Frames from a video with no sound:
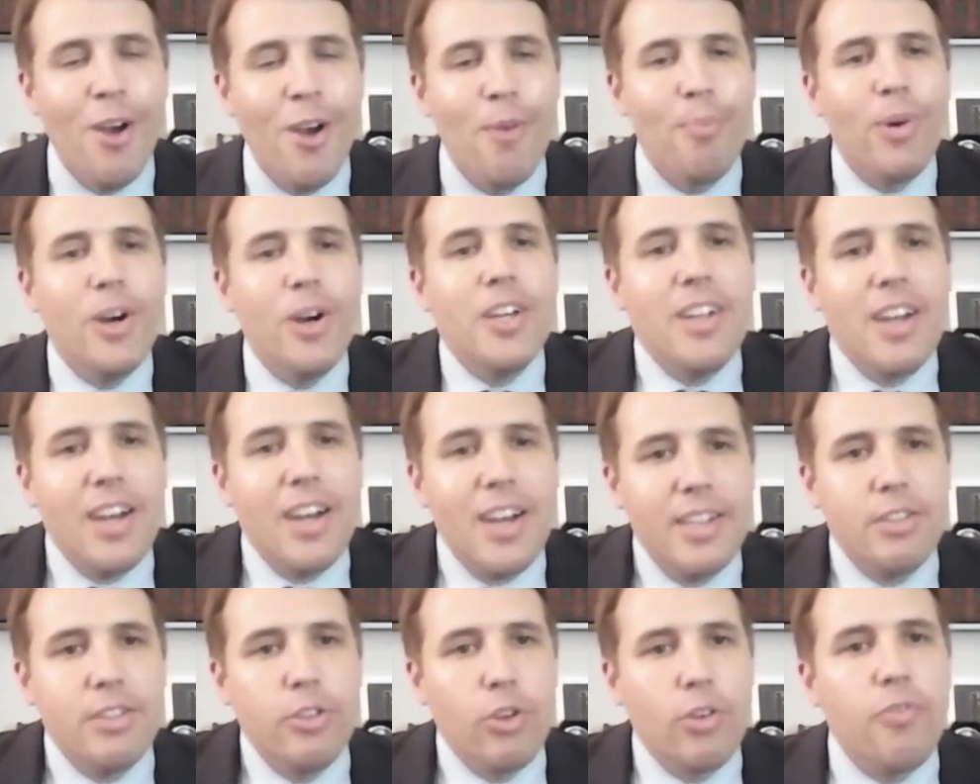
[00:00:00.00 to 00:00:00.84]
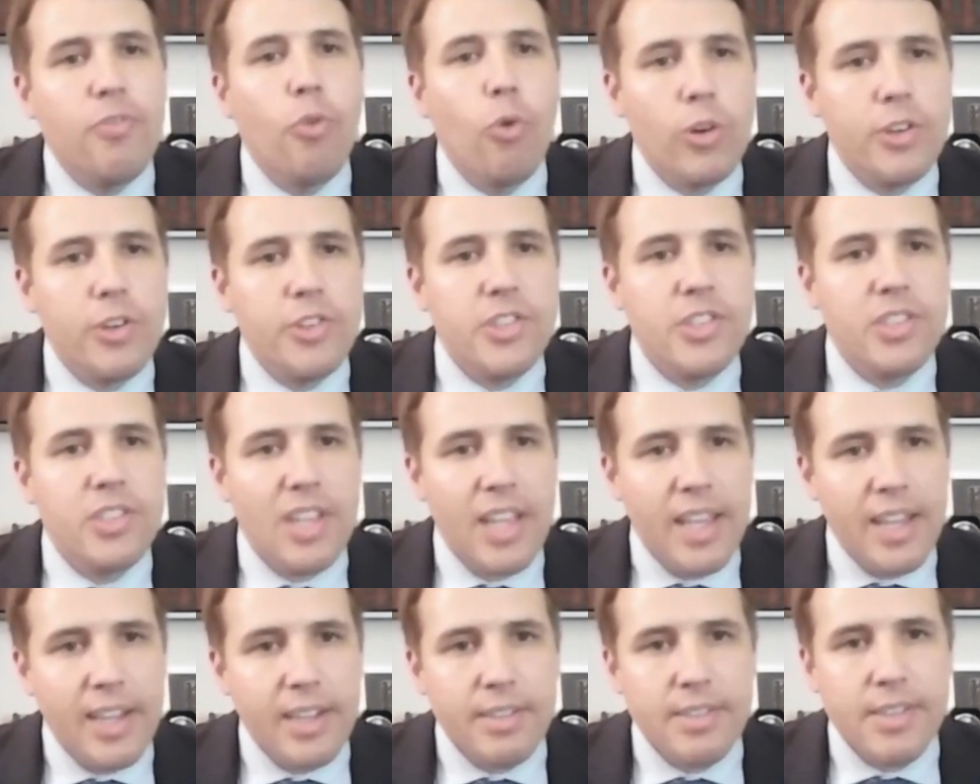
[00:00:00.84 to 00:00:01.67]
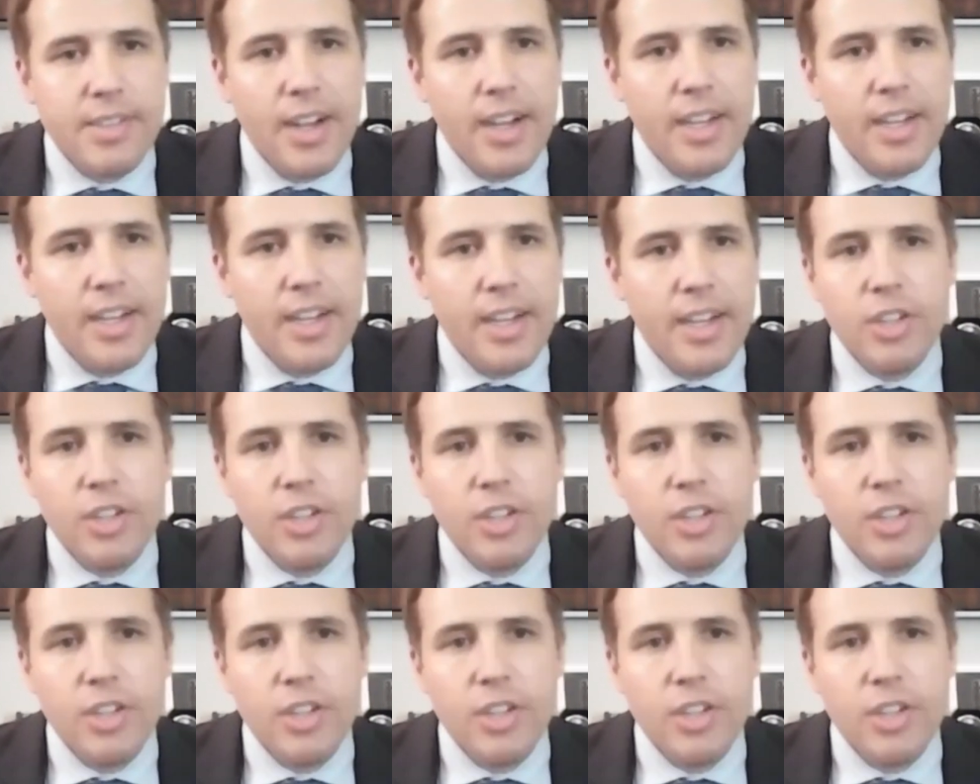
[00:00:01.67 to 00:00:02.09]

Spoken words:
but I look forward to staying in touch.